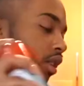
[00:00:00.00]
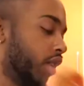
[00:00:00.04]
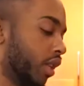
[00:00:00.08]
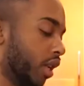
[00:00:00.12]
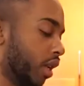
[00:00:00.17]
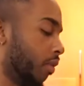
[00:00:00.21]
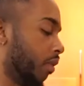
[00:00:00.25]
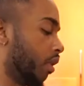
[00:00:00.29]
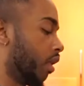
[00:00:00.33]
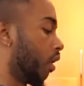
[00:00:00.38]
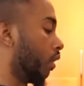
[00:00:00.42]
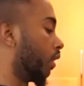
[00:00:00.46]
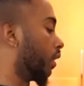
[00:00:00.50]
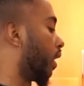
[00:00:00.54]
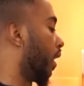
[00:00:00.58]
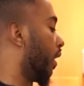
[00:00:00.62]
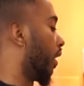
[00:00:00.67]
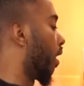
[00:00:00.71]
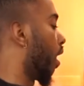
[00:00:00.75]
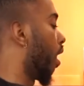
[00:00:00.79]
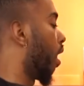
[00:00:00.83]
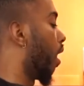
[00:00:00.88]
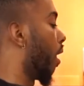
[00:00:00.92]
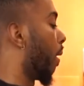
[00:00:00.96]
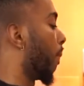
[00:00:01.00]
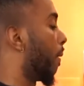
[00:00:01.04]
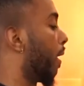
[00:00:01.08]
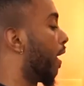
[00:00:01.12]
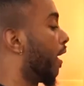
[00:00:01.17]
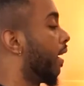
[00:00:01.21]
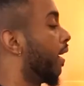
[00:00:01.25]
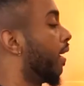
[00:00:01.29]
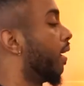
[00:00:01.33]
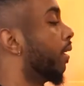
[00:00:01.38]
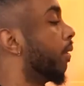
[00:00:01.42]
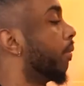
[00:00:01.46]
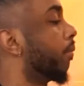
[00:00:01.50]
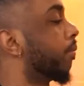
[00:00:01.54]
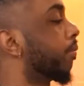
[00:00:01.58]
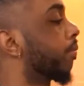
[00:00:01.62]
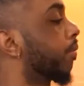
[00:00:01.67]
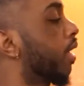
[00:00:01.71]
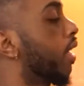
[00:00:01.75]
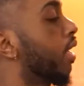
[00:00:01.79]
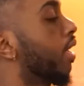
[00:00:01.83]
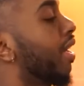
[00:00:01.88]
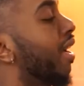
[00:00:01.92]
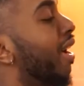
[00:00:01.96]
Then we gonna take our Pam.
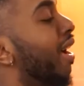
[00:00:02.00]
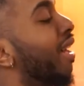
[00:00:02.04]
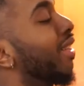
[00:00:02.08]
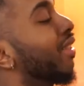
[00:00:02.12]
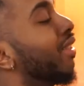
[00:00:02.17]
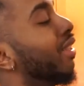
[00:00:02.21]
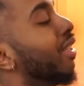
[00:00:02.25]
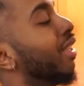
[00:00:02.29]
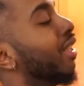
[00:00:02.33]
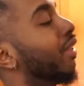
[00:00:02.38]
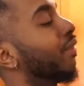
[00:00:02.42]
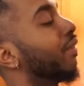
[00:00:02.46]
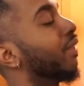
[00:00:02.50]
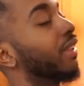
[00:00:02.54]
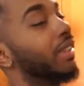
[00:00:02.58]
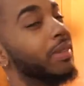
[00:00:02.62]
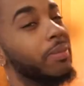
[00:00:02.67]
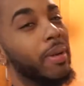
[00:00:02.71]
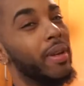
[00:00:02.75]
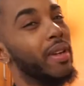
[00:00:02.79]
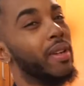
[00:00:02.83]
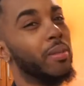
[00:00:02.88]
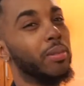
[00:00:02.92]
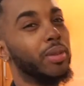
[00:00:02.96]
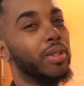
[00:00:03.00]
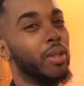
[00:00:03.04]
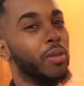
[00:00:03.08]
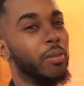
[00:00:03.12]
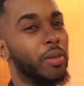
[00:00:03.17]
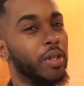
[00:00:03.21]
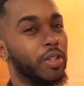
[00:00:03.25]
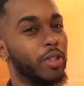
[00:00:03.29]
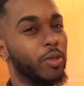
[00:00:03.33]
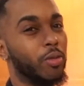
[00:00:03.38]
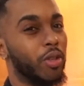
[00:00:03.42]
I love this Pam so much.